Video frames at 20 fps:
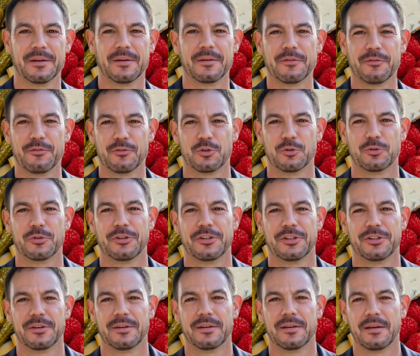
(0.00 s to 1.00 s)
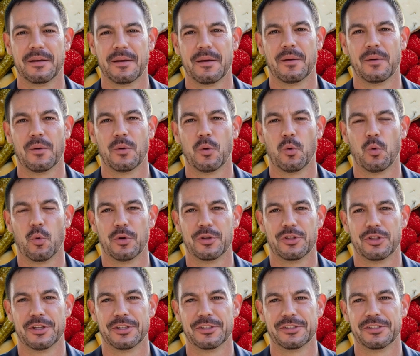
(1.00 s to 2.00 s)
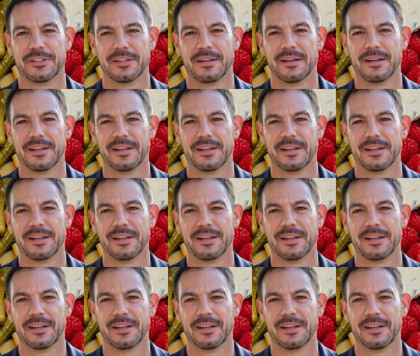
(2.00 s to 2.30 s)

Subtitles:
Fruits, oranges,